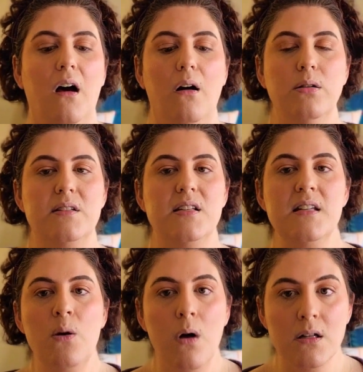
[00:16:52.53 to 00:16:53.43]
oh,
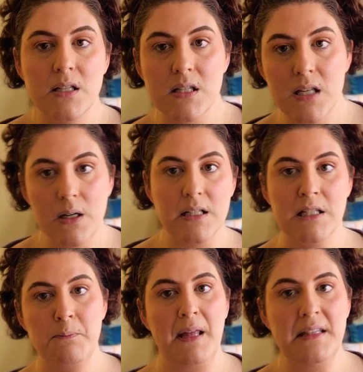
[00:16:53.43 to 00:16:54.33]
Disney World is so
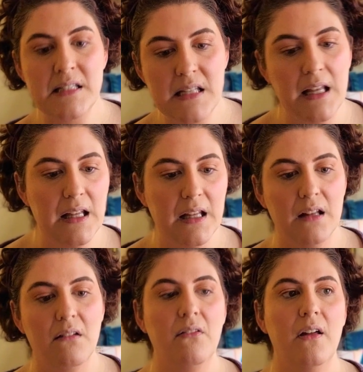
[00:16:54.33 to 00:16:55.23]

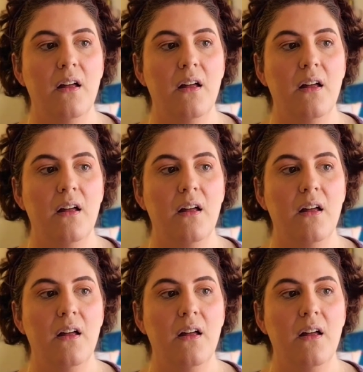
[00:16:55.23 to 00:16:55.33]
expensive.